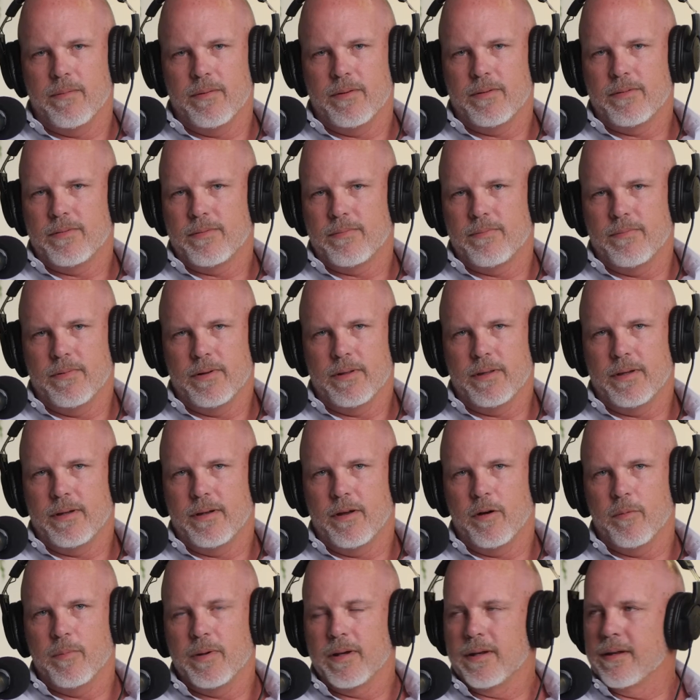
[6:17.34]
was really
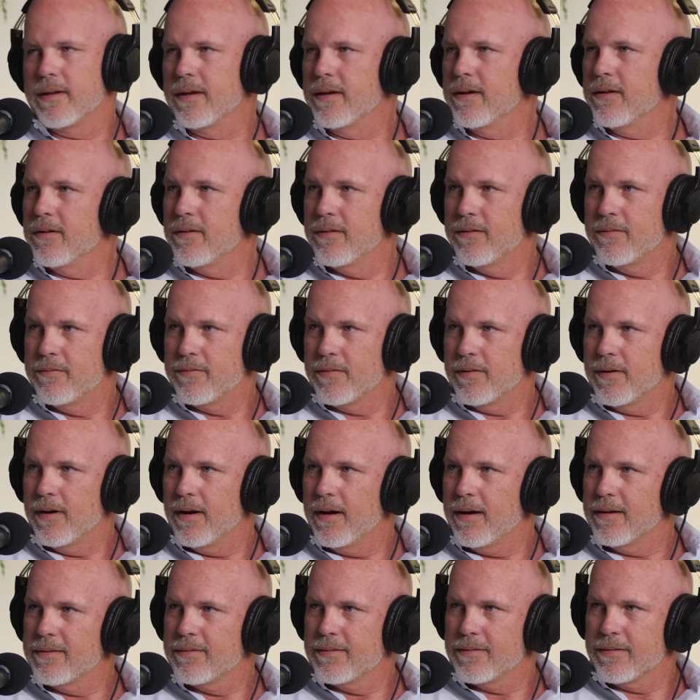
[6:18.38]
no big deal for
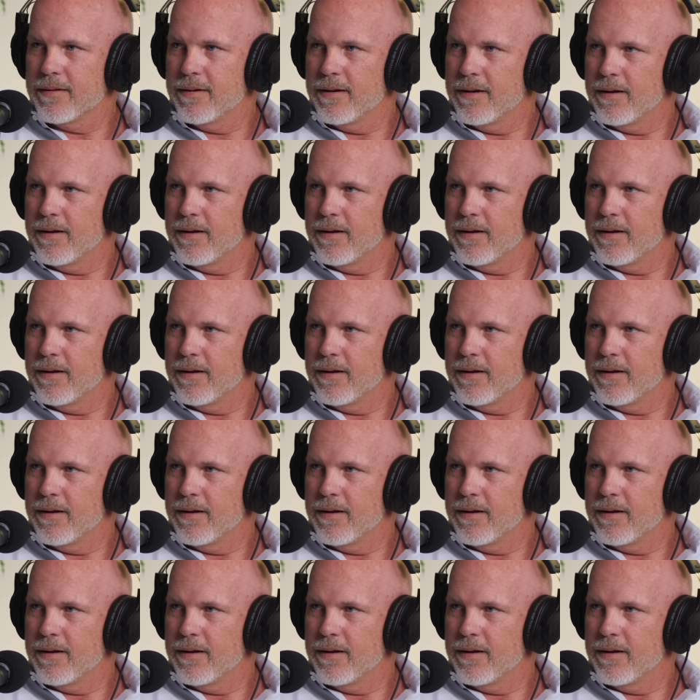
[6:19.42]
us, And